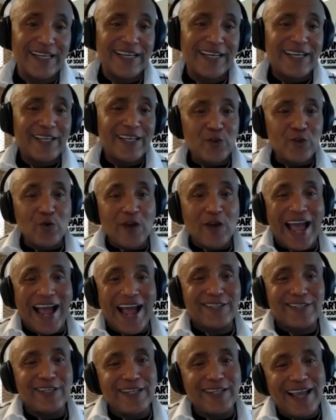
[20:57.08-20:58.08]
you
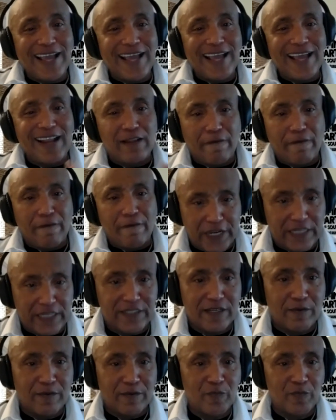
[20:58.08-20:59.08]
actually had to
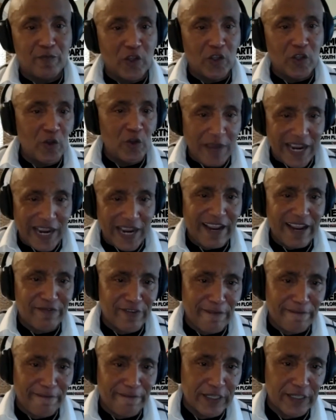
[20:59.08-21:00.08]
fix them. You might have to
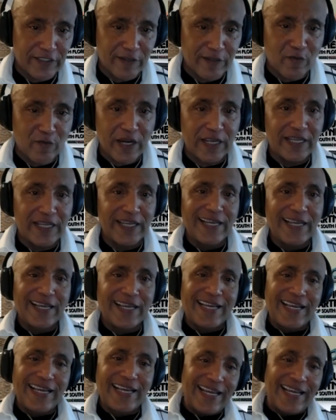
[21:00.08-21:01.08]
fix them, right?
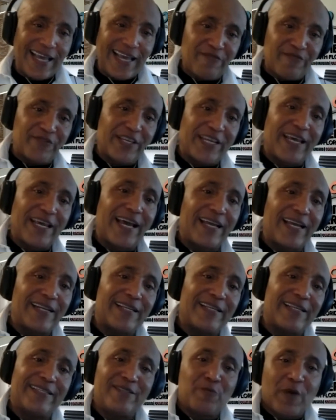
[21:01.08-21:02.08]
After that,
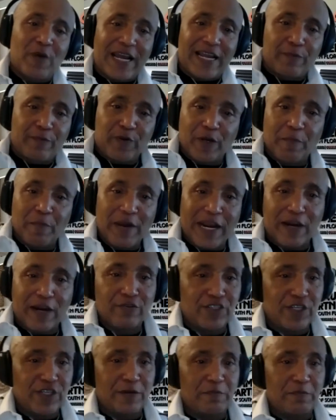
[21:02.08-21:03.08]
you might have to put a
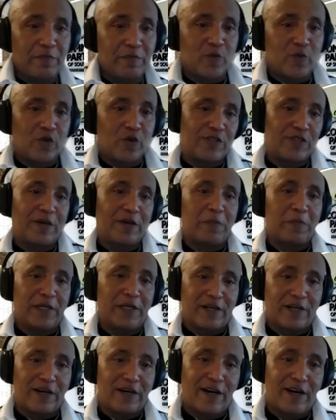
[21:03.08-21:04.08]
microchip or something in a
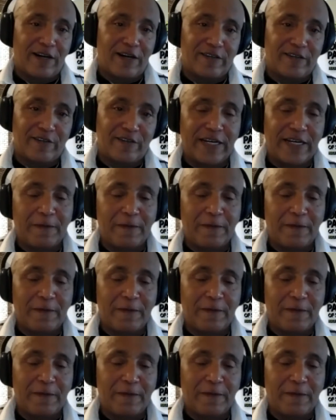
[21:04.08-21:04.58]
car, right?